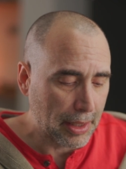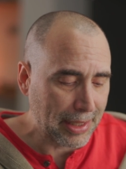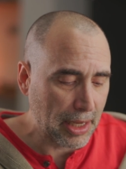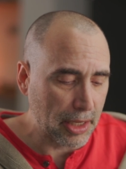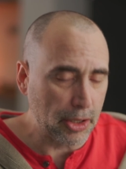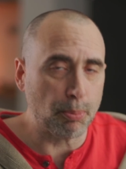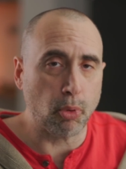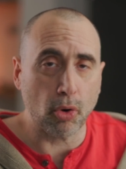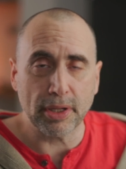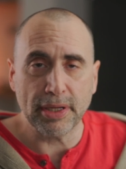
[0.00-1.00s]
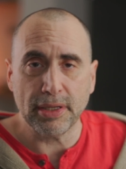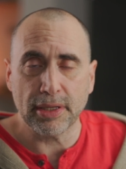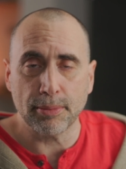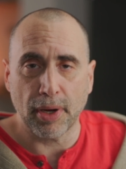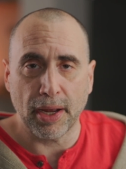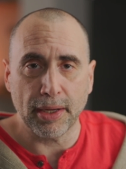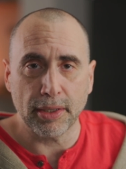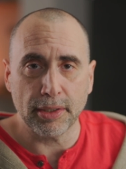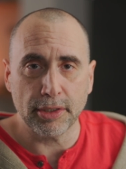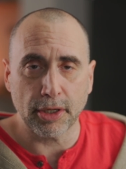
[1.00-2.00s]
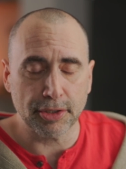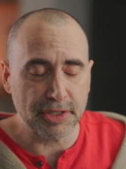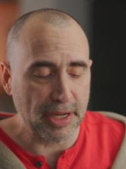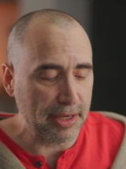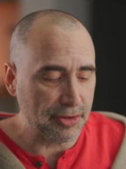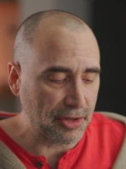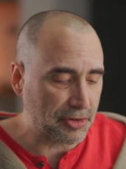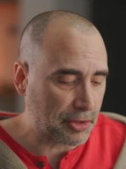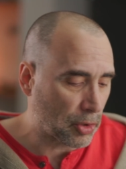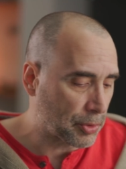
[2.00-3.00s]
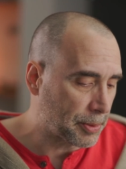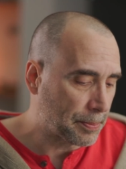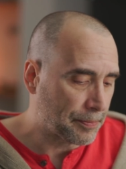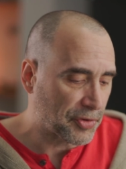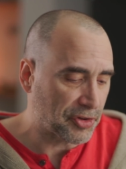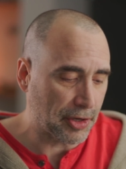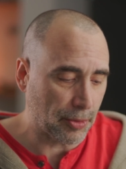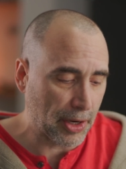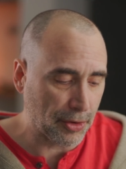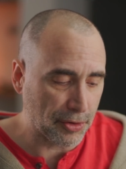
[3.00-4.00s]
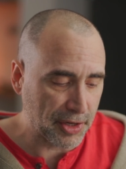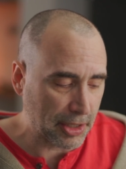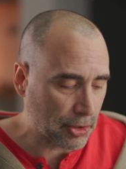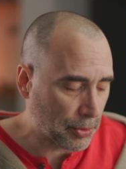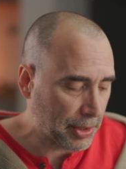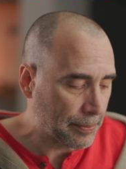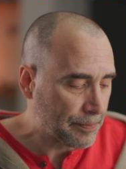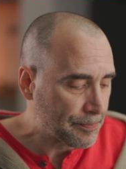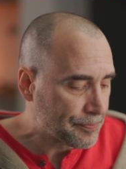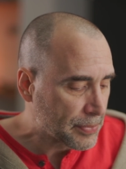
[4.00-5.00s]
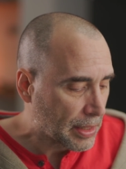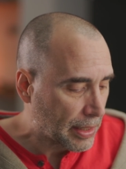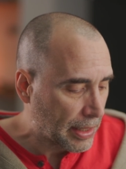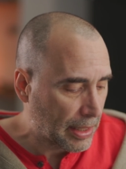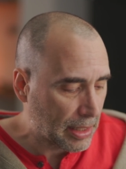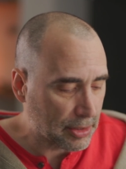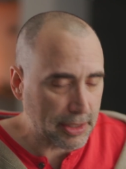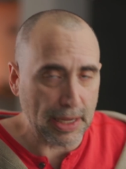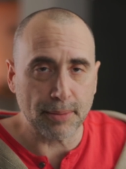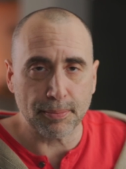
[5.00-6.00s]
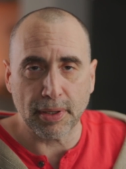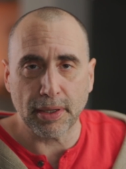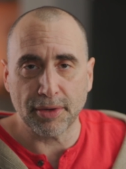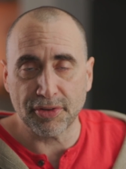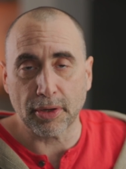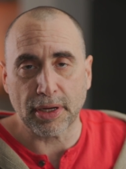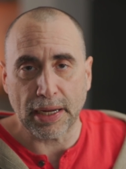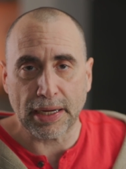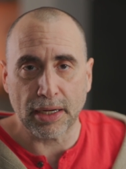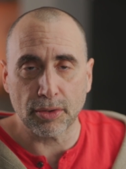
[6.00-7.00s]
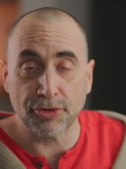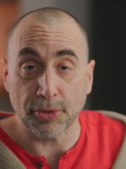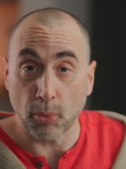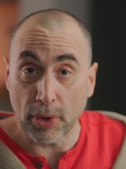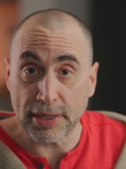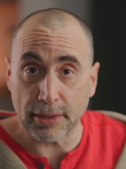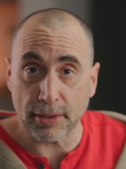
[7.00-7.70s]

I got a little portly in my younger days as a coder, sitting around all day coding. And I looked at my, I said, okay, I got to lose some weight